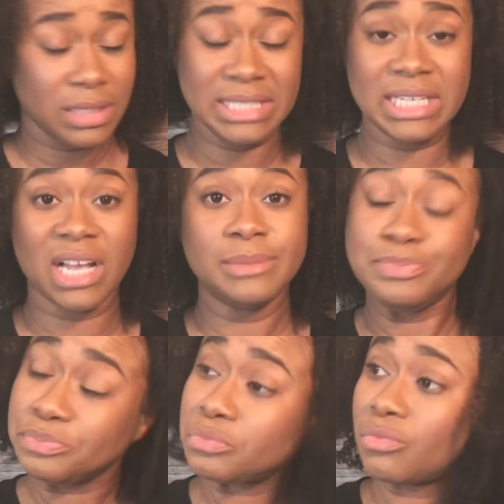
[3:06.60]
It's stuck.
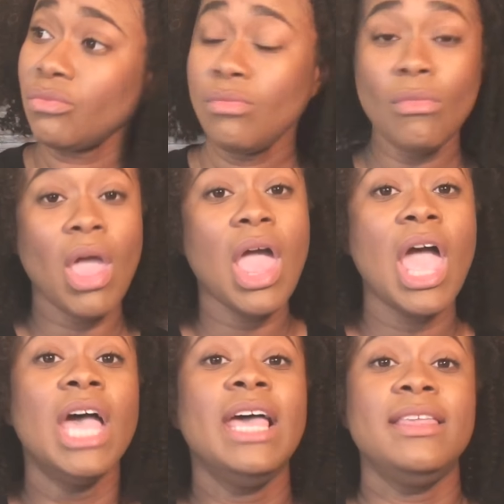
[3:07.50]

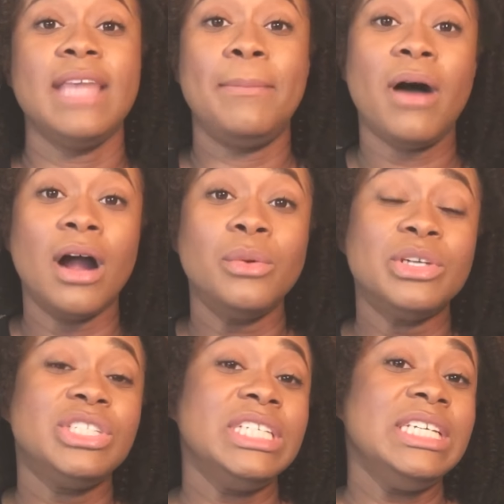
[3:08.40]
That part
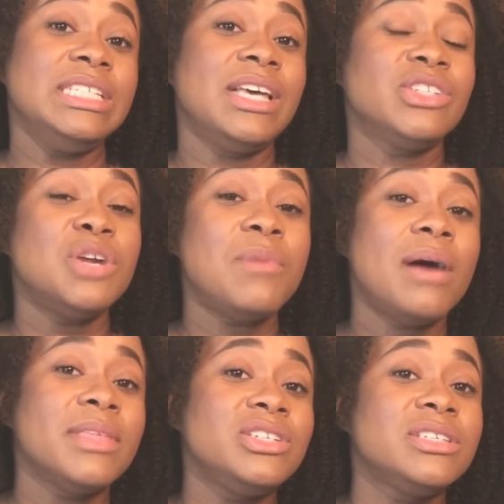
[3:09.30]
where she tells her
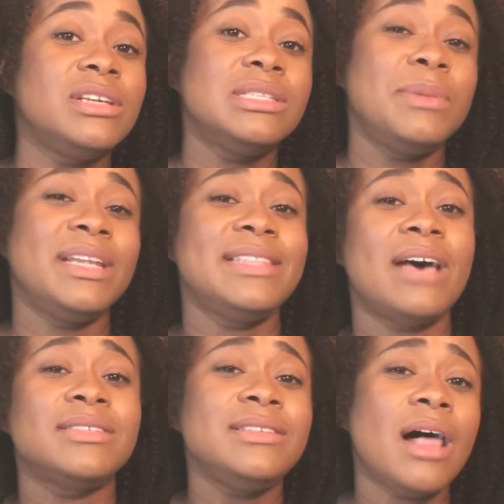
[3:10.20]
mom that she's gonna spend
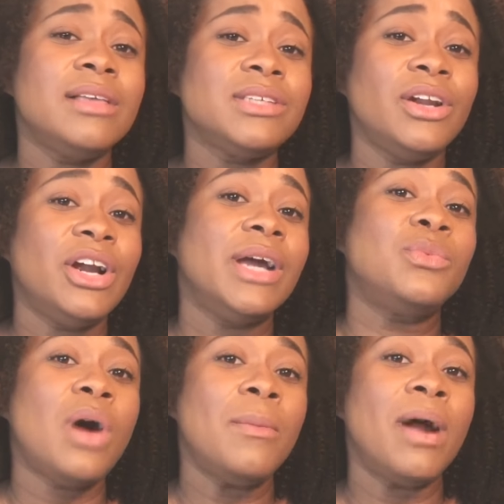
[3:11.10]
$1,000 on her
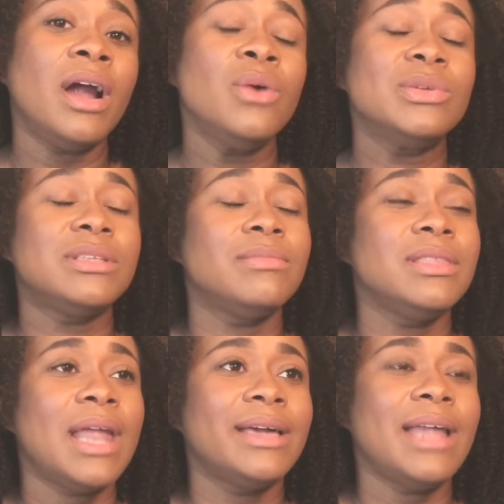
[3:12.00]
at Walmart was something
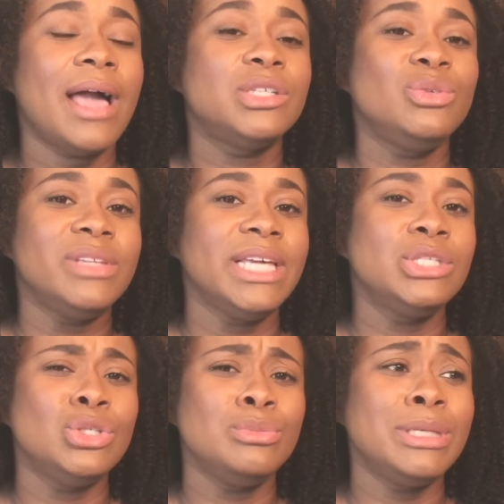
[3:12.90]
that I could actually relate
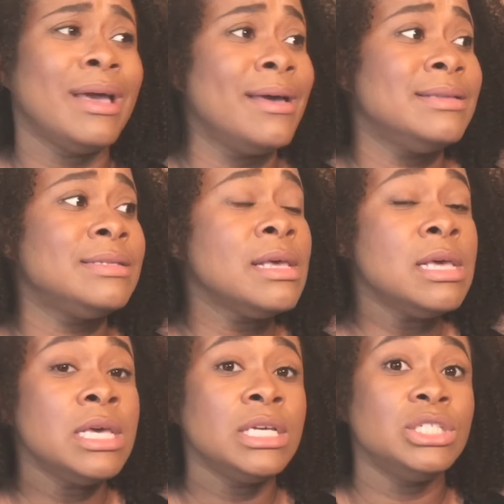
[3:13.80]
to, because
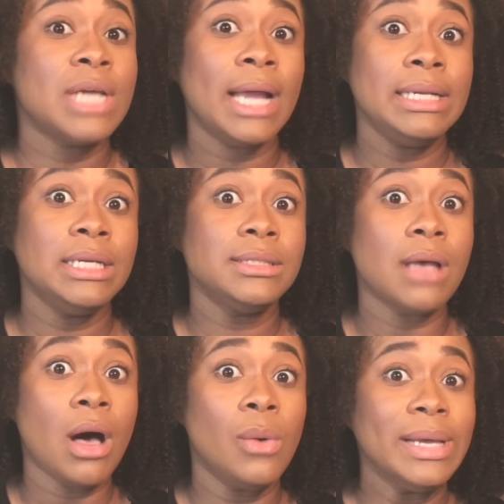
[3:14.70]
Jody is
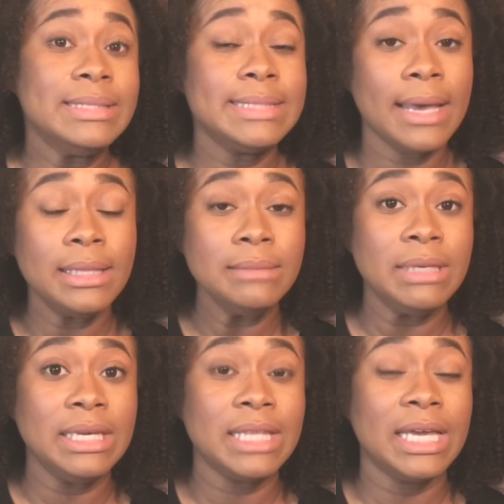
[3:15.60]
always telling
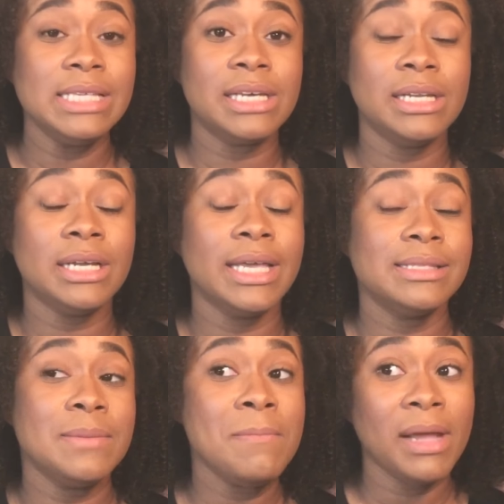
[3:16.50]
me that he's gonna get
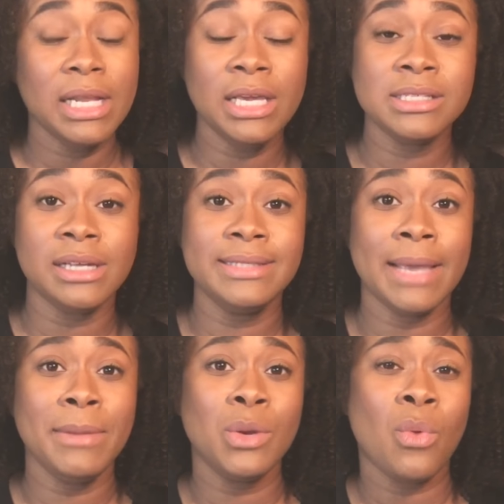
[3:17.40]
some money, he's gonna
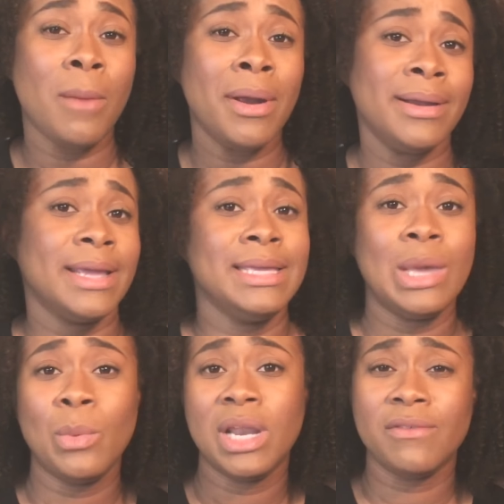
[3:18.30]
take me to Walmart and I can
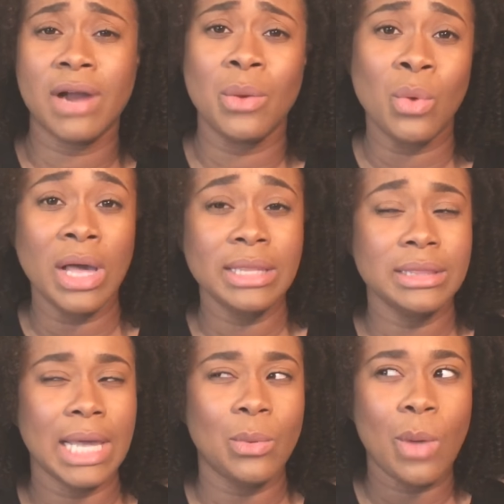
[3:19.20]
get whatever I want.
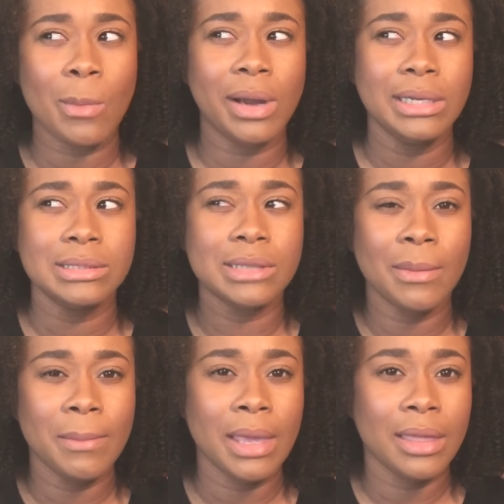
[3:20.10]
Like Walmart is
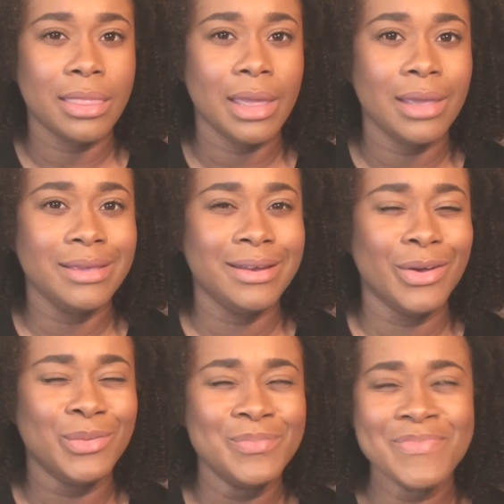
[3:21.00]
some big thing, you
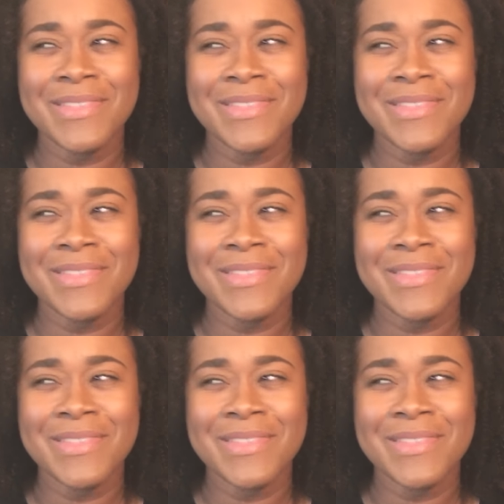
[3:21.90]
know?